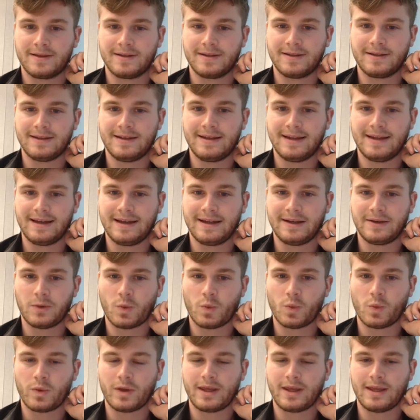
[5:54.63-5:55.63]
Then
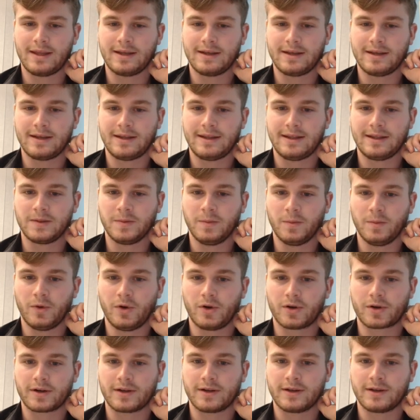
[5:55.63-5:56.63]
we need
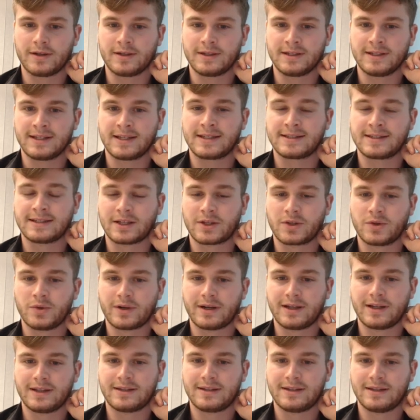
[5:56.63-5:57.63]
more
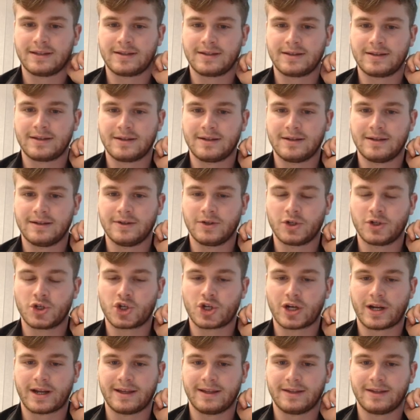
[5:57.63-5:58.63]
saturated
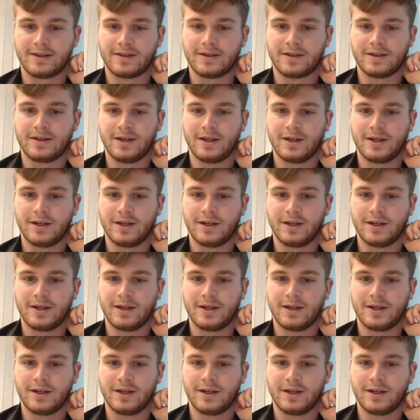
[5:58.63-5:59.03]
shade,